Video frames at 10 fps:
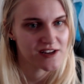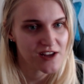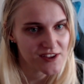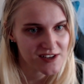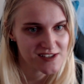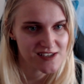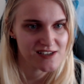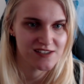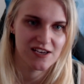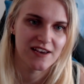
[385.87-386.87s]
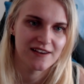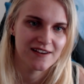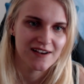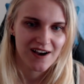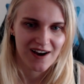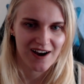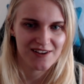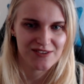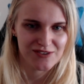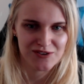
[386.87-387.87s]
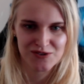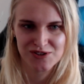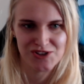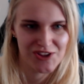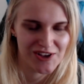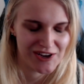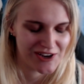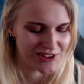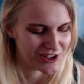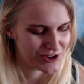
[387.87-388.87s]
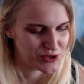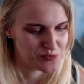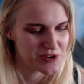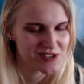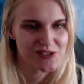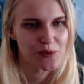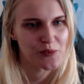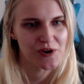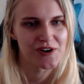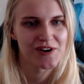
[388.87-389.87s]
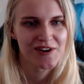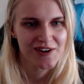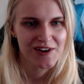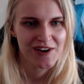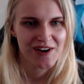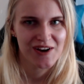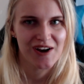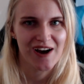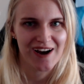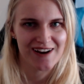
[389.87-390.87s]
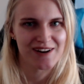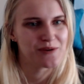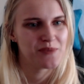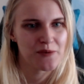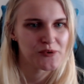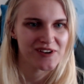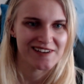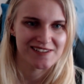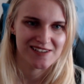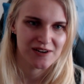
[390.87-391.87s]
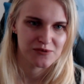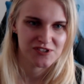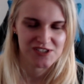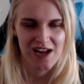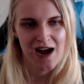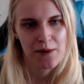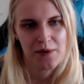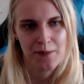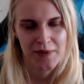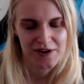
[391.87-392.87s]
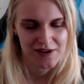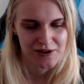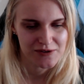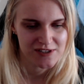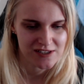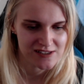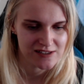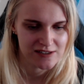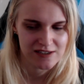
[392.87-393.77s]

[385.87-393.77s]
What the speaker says: Nothing's easy. I used to think that you'd meet someone and it would be a breeze and it would just happen, but no, it doesn't.